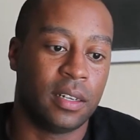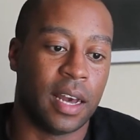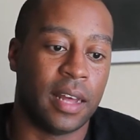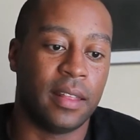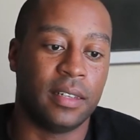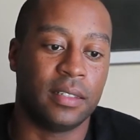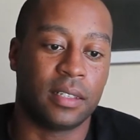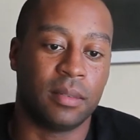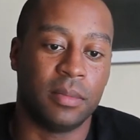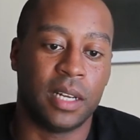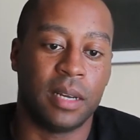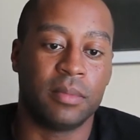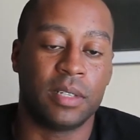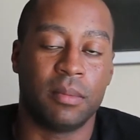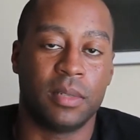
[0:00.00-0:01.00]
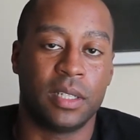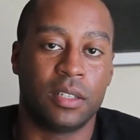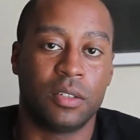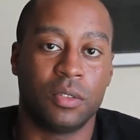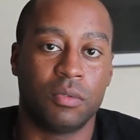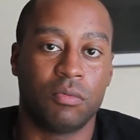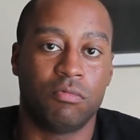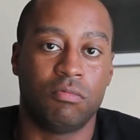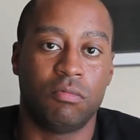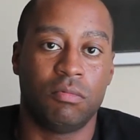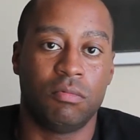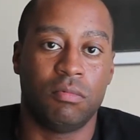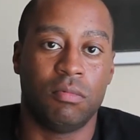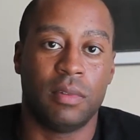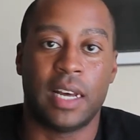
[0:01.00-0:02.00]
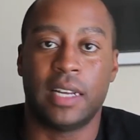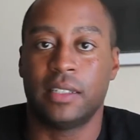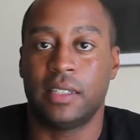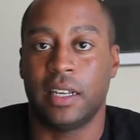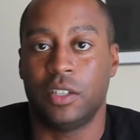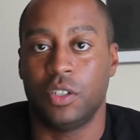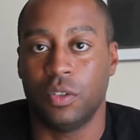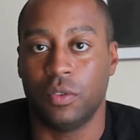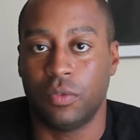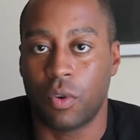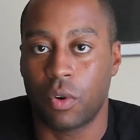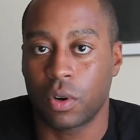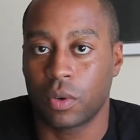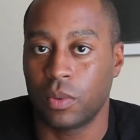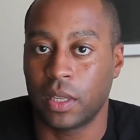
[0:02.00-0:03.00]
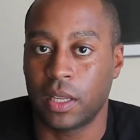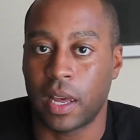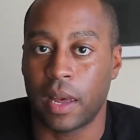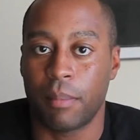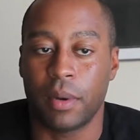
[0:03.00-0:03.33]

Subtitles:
think sometimes I'm a little, not say too forward with that,